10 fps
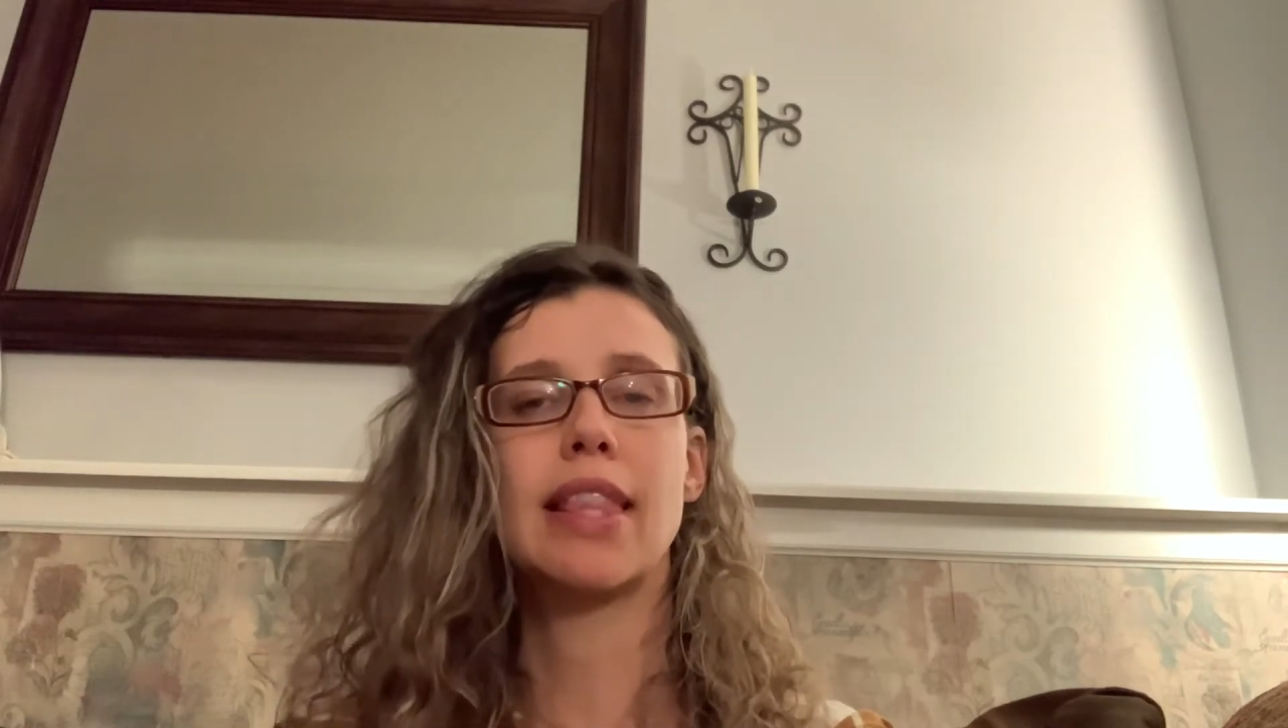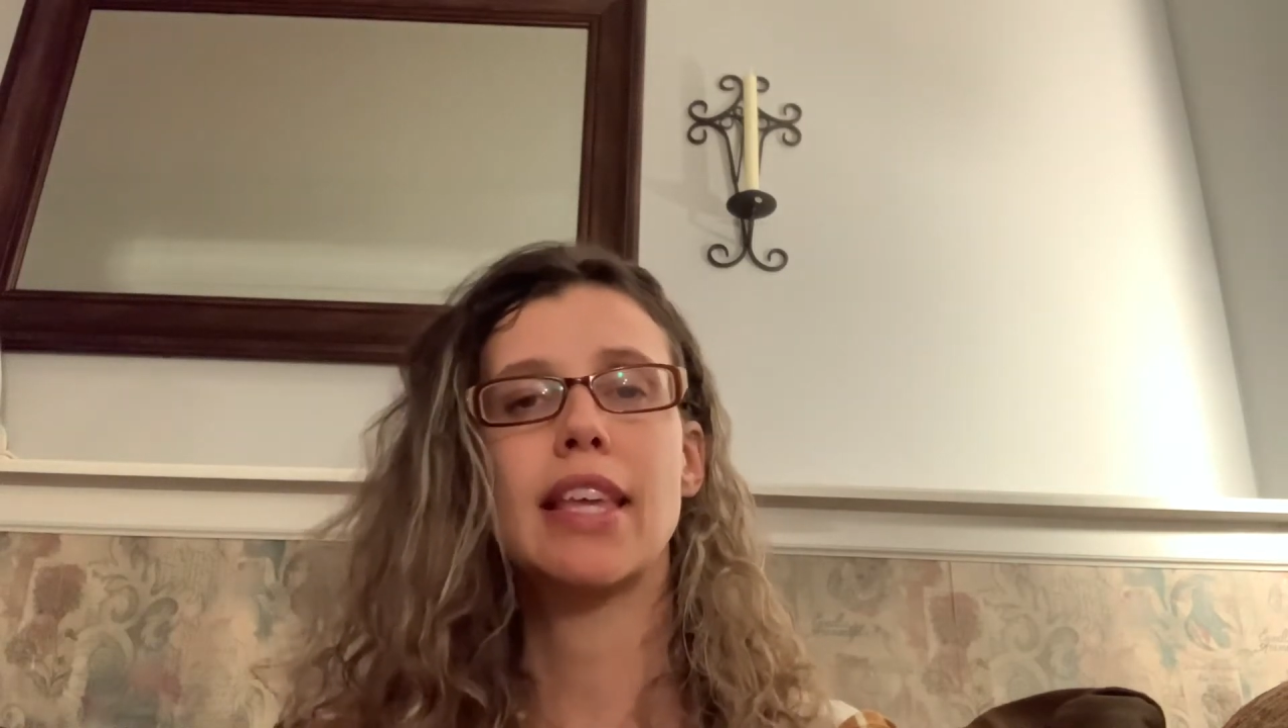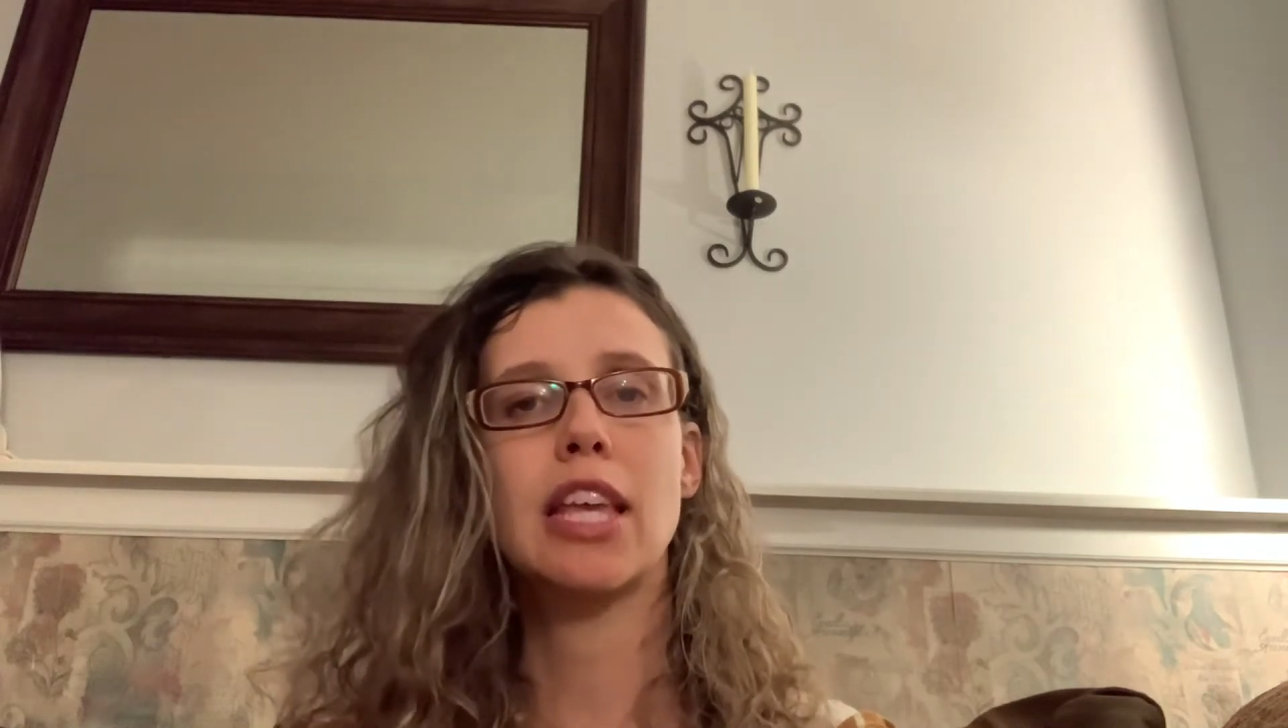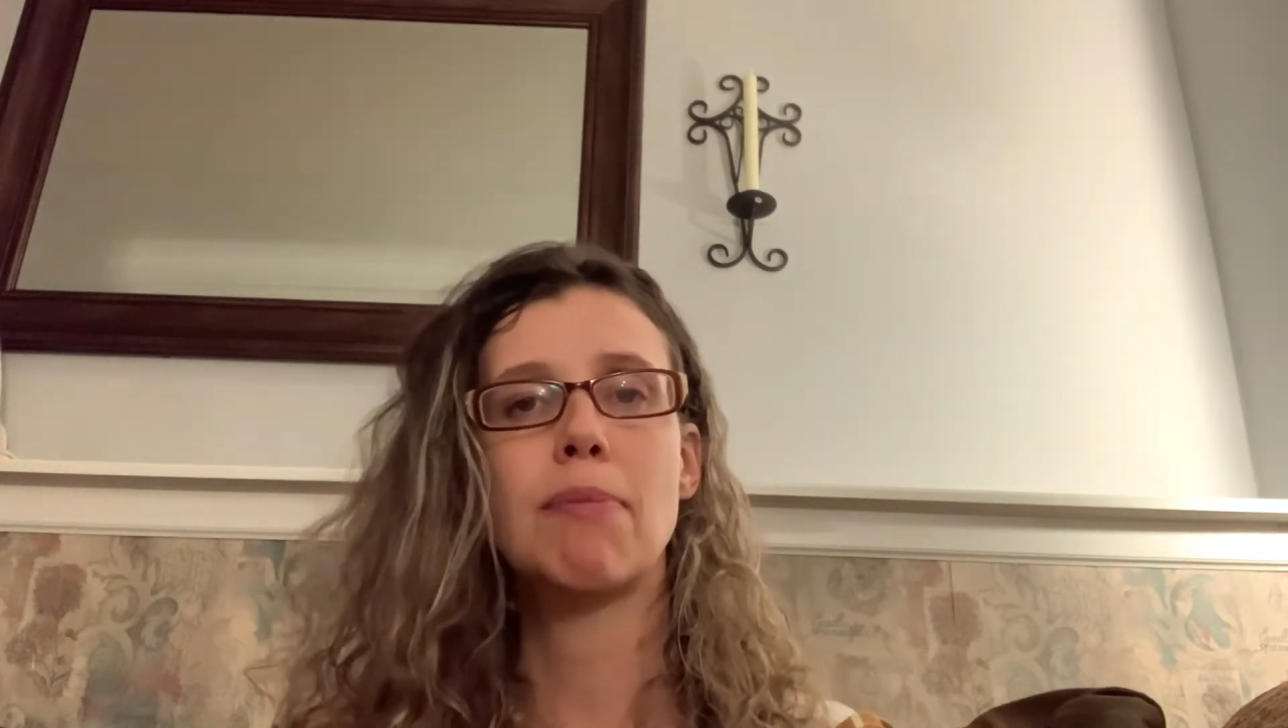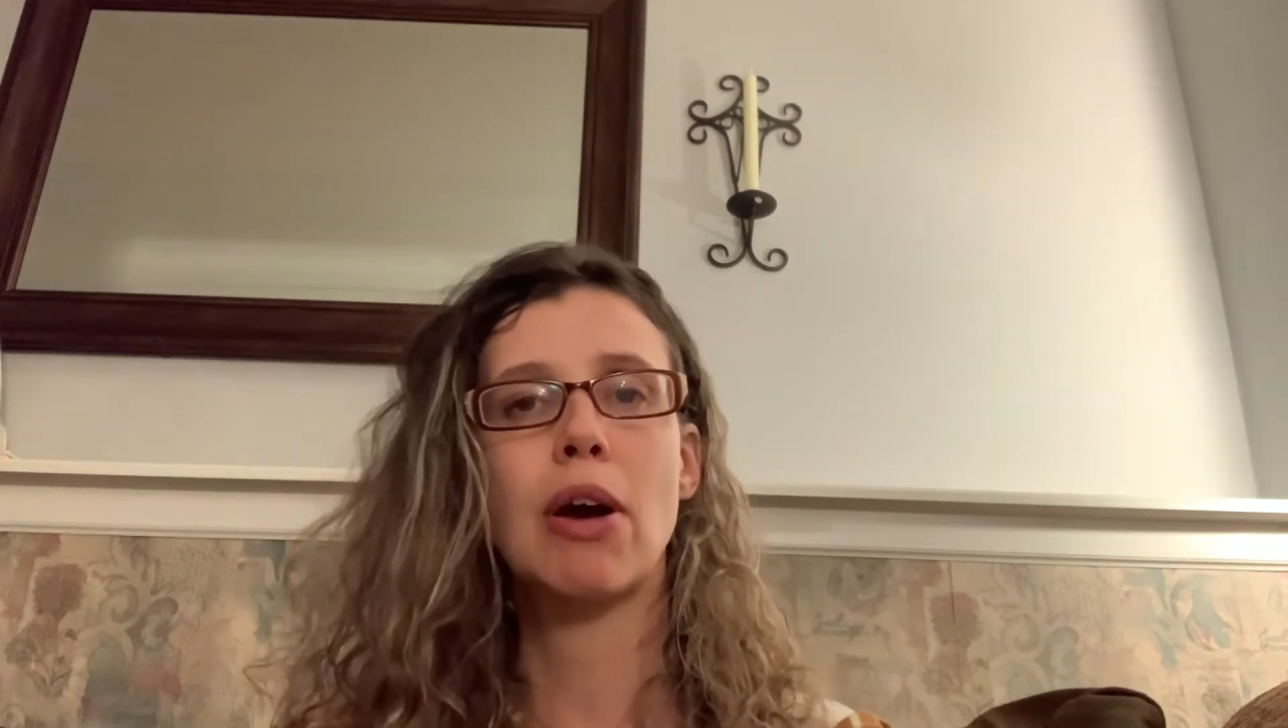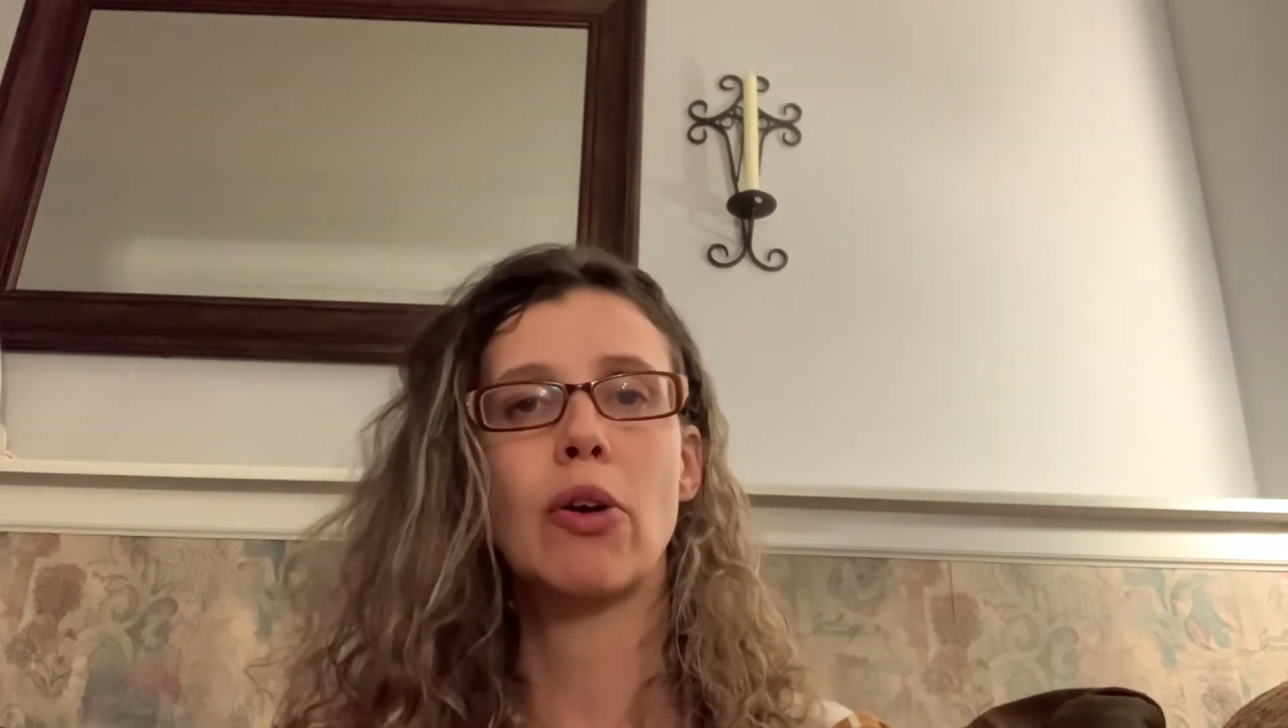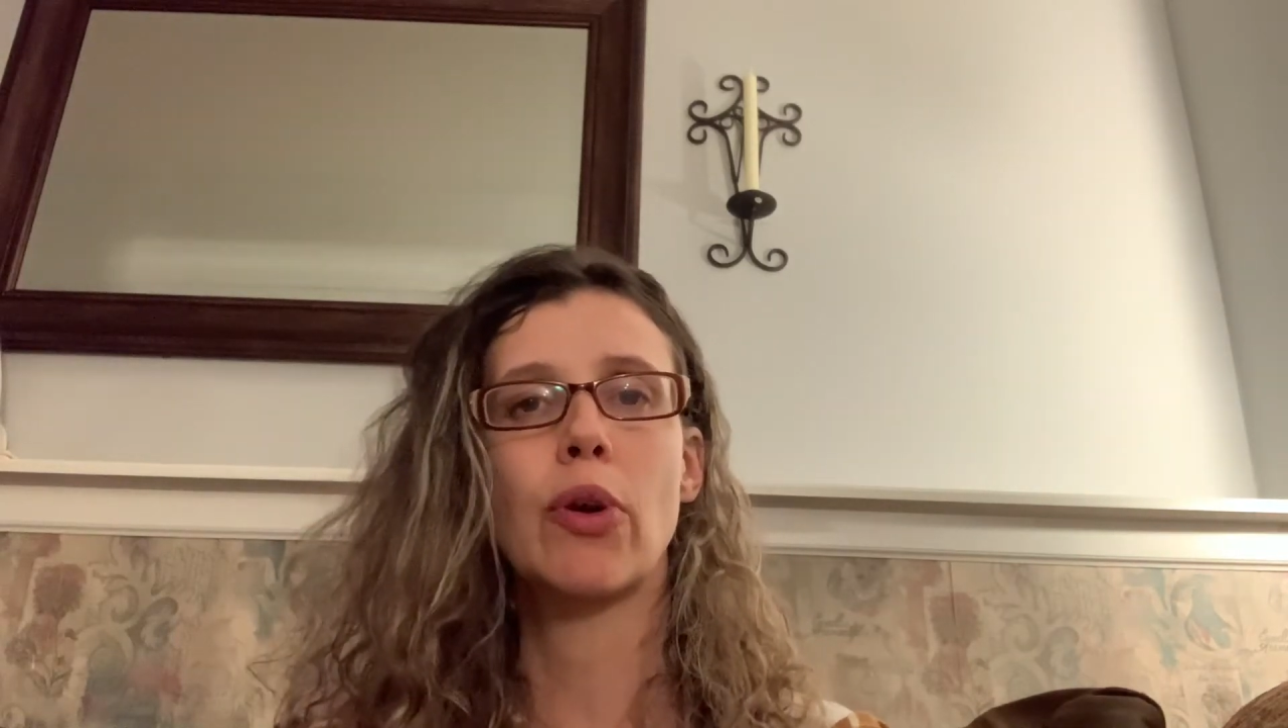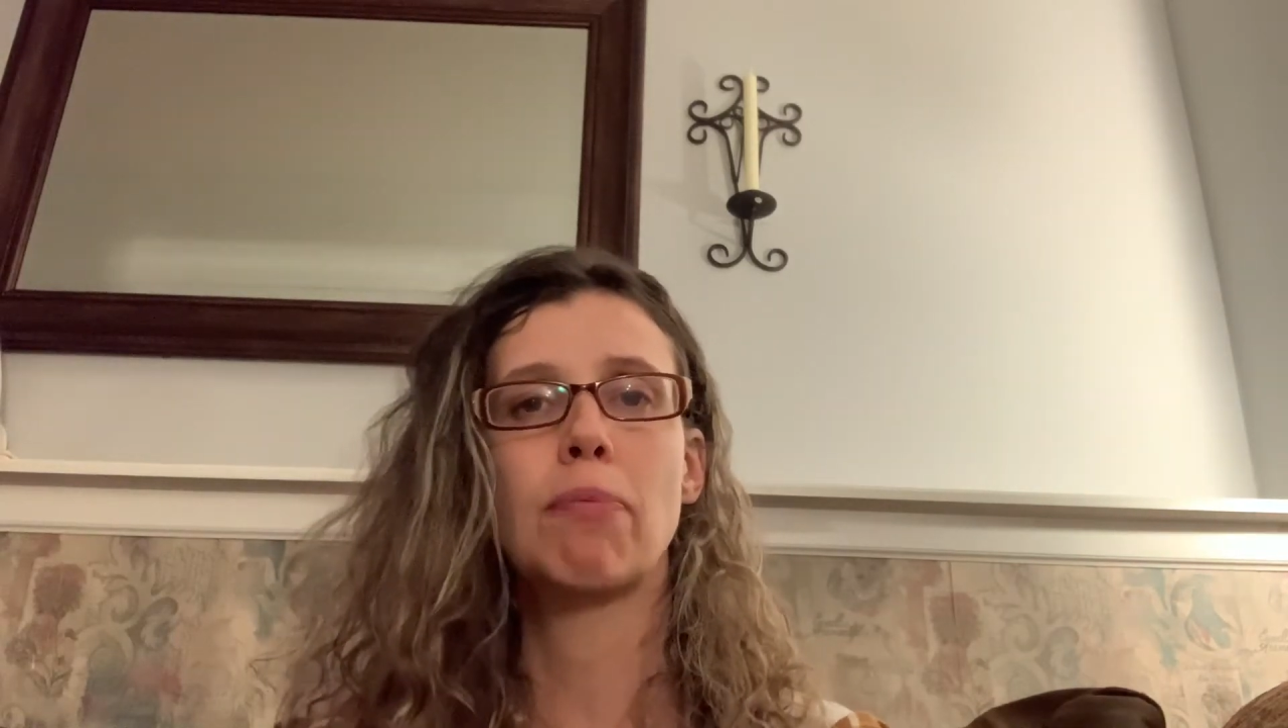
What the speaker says: thinking about going